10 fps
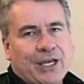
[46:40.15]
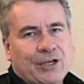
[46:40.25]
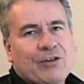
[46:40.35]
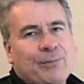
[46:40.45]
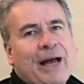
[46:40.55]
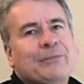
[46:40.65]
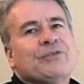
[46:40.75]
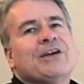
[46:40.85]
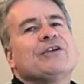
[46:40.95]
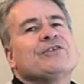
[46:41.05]
You know, the Bible
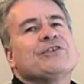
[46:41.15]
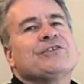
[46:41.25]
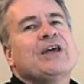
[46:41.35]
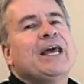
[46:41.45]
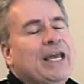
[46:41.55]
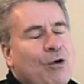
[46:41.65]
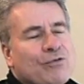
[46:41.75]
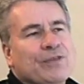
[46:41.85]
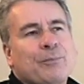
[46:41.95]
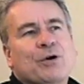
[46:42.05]
tells us
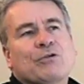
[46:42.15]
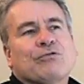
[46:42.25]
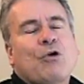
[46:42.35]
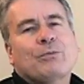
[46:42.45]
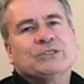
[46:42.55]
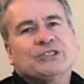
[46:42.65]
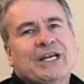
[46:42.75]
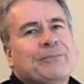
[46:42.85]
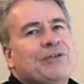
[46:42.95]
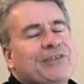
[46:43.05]
over in the book of Romans,
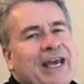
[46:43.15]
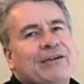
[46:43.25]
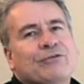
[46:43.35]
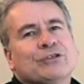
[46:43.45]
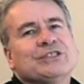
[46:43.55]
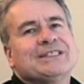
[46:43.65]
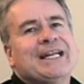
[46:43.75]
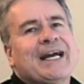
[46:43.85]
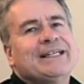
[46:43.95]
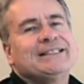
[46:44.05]
chapter 10, verses
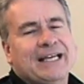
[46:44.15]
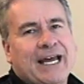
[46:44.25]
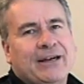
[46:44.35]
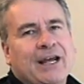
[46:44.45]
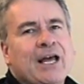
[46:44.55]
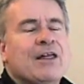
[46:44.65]
9 and 10,